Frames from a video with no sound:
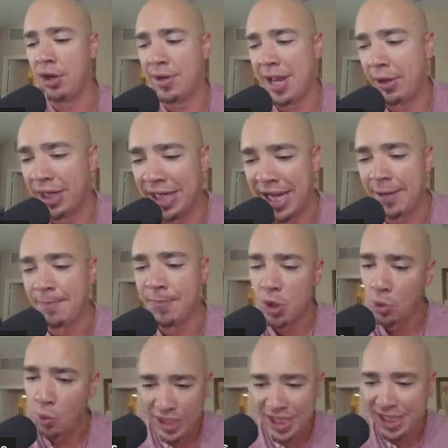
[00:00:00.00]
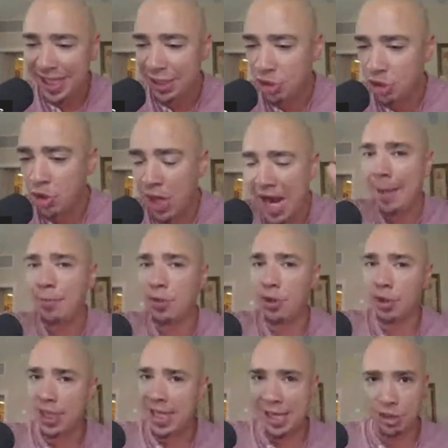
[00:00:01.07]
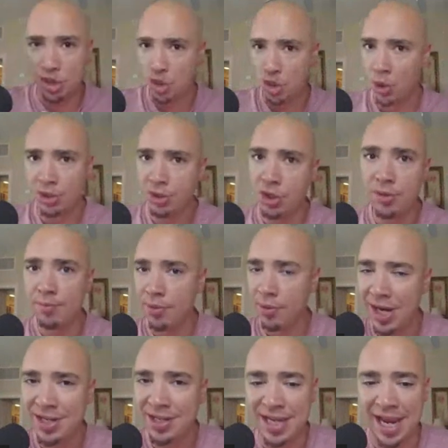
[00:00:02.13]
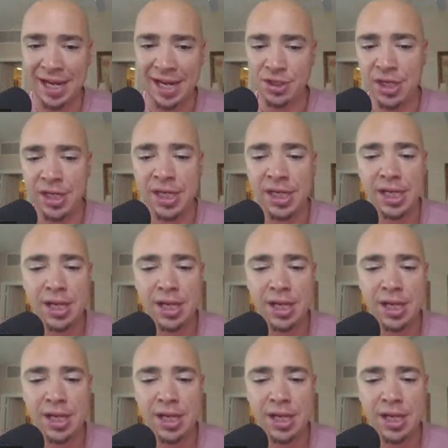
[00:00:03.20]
Now, again, we can get trapped looking at short term price action,